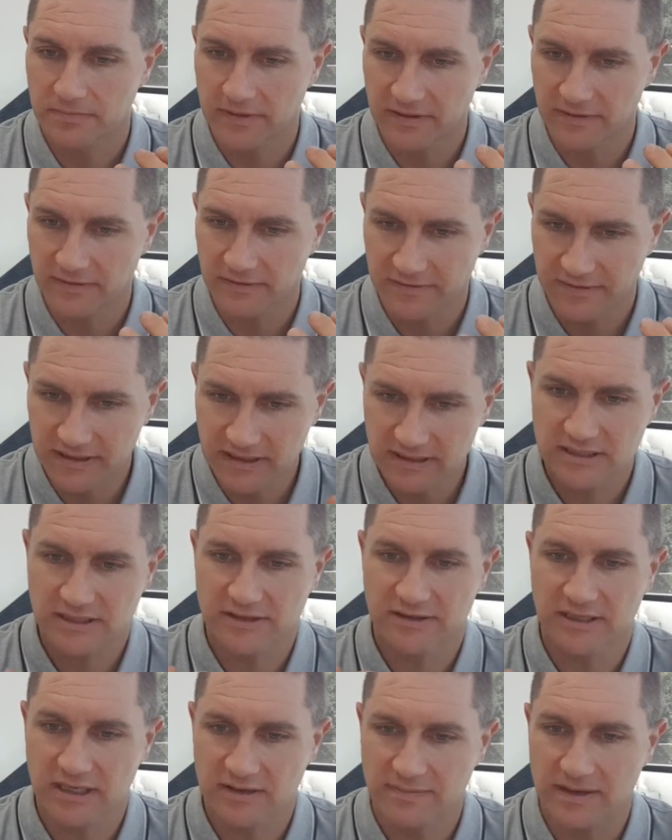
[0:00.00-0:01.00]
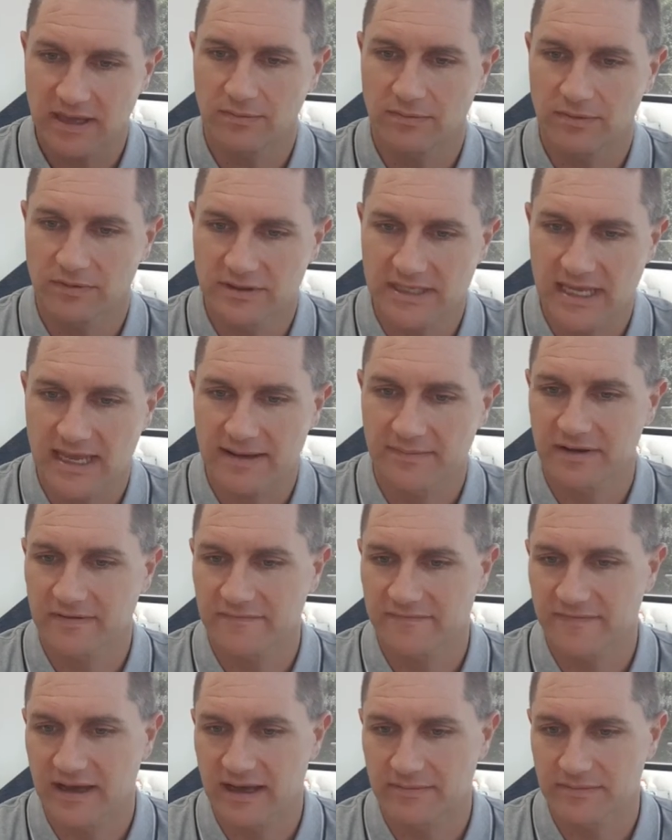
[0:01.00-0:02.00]
the thing to think about with
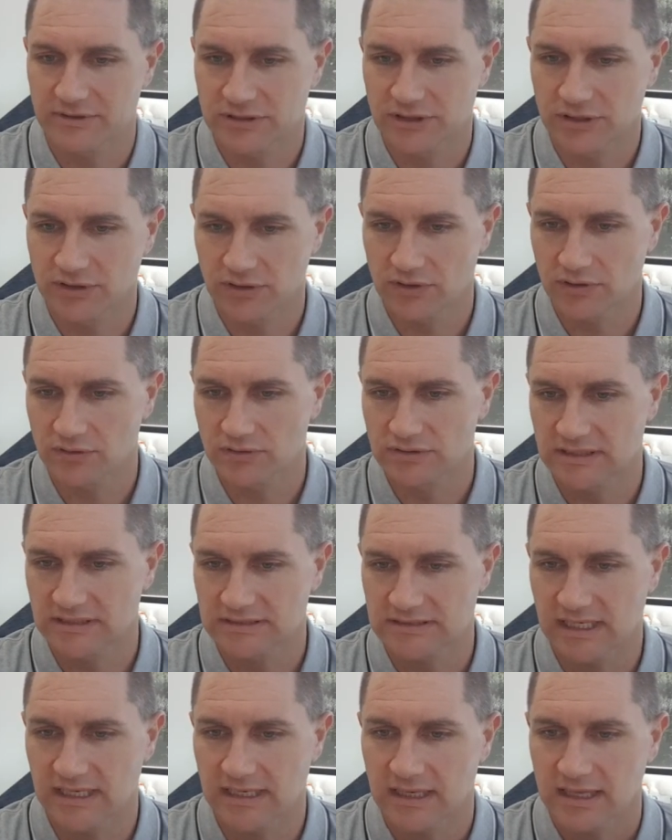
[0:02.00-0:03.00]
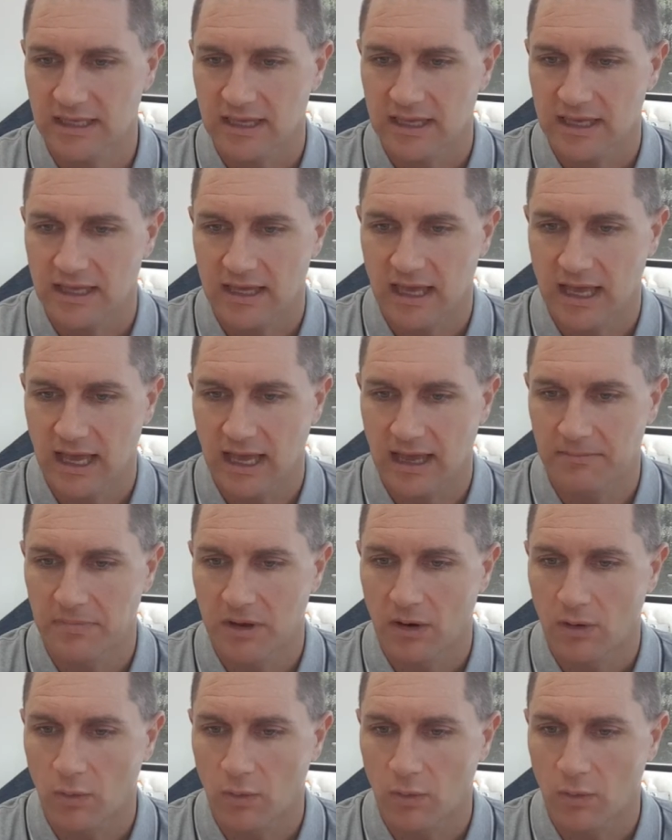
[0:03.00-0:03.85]
tablet pharmaceuticals is that um,